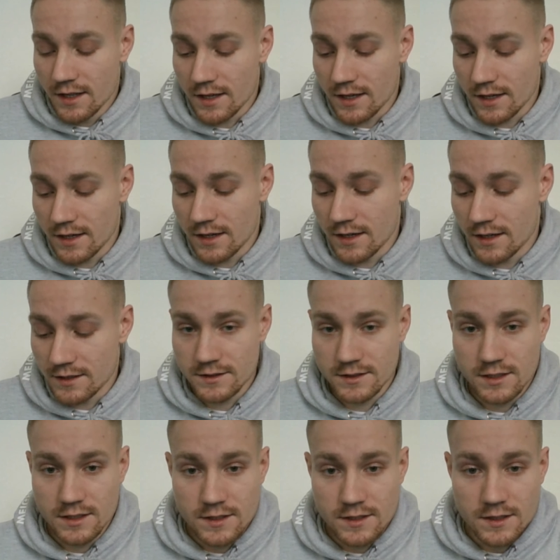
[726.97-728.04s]

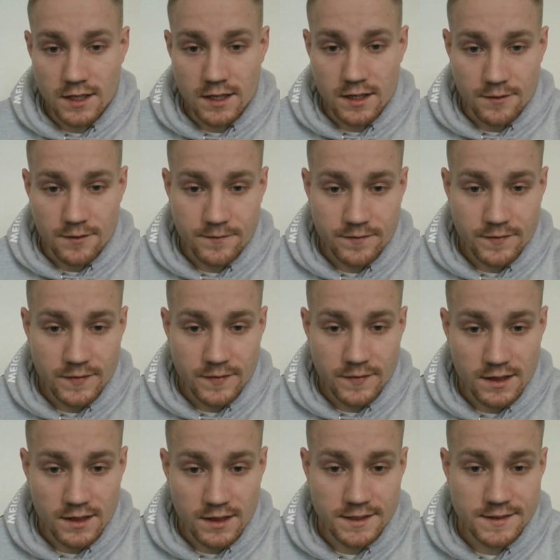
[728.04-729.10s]
And yeah,
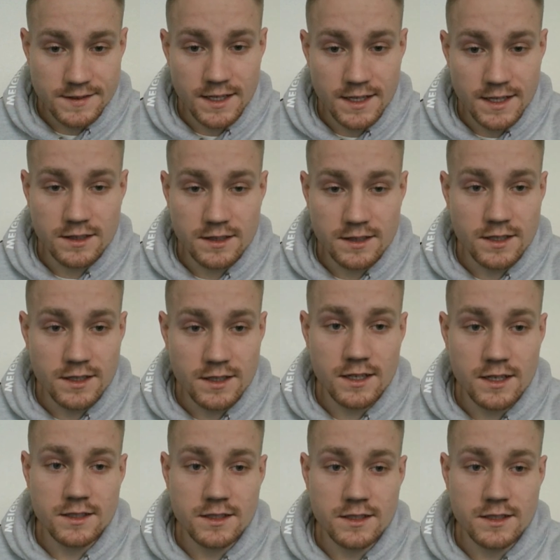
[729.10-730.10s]
let's take a look at it.